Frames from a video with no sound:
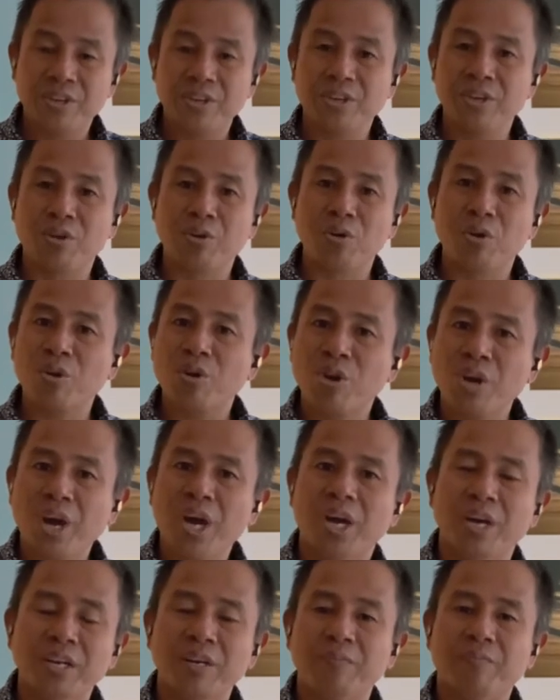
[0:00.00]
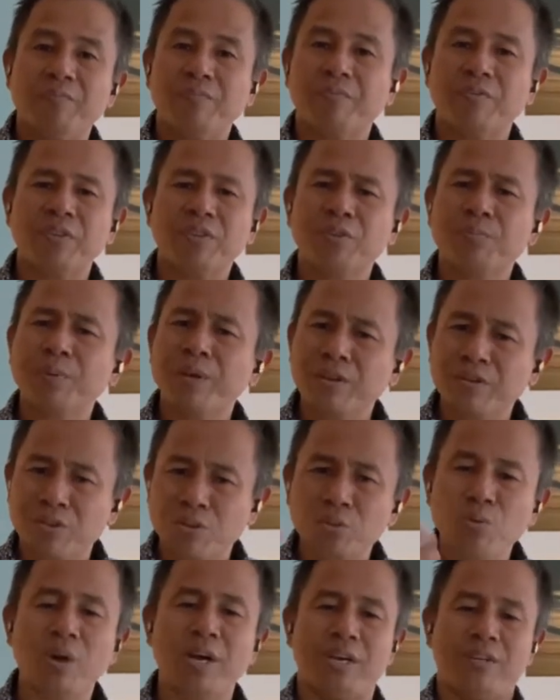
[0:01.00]
You know, God speaks
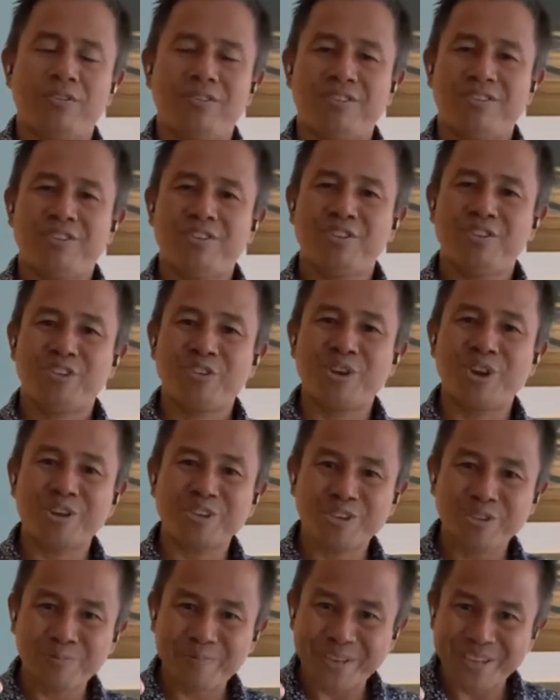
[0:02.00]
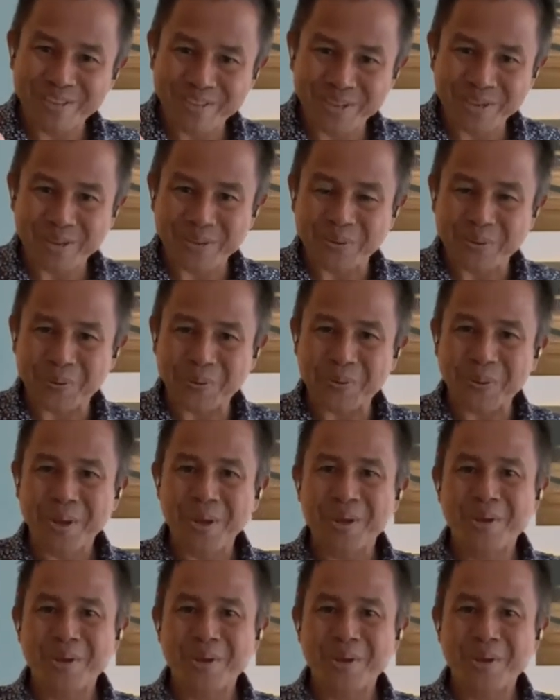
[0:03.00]
to us. God speaks to you.